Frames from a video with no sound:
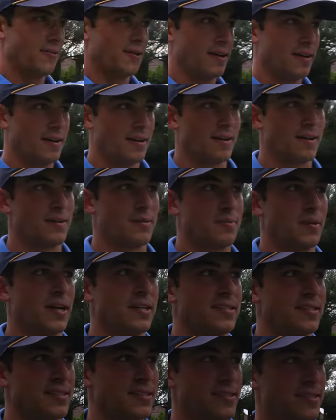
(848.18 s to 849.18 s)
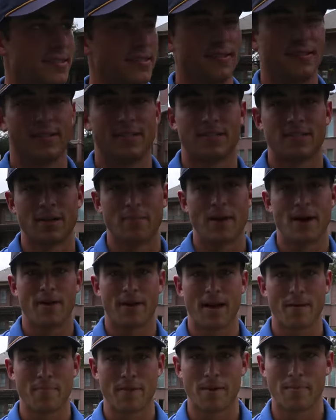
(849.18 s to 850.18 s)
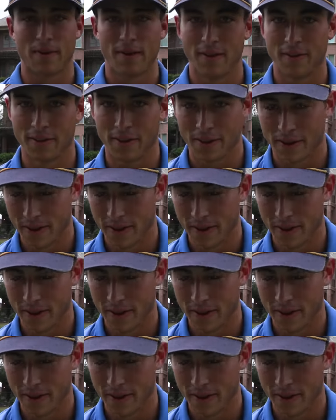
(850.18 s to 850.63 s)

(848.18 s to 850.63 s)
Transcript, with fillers: well, Bryson just somehow kept that ball on the